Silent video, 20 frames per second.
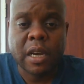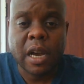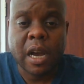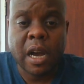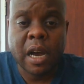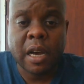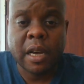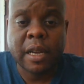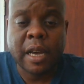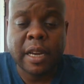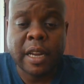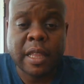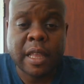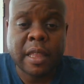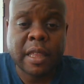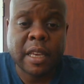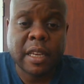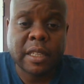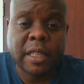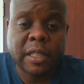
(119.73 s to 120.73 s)

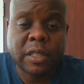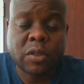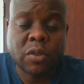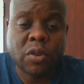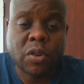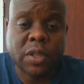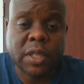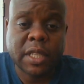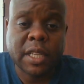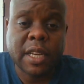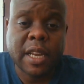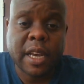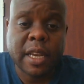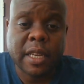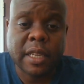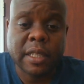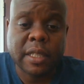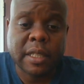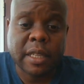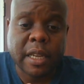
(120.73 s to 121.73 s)
Another thing just to consider
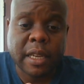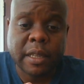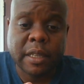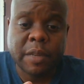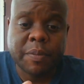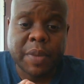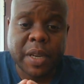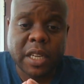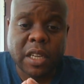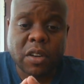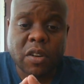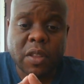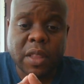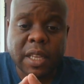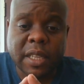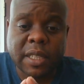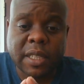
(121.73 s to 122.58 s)
is depending on the